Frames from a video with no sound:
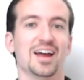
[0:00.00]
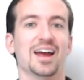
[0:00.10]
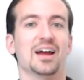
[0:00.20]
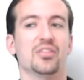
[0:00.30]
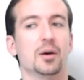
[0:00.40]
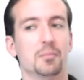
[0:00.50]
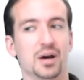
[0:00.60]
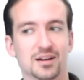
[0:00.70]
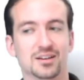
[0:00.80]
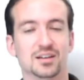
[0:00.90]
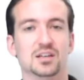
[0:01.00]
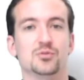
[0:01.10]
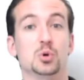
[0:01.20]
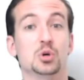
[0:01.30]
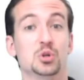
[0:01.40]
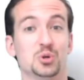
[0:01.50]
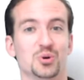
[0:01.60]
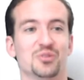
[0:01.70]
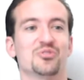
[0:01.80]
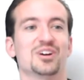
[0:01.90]
and that might give you a
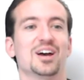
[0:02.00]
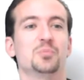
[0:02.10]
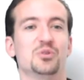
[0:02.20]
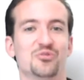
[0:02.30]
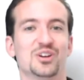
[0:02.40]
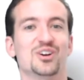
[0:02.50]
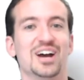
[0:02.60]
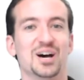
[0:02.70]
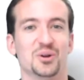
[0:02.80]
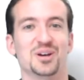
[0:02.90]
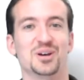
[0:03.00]
clue and fi- help you figure out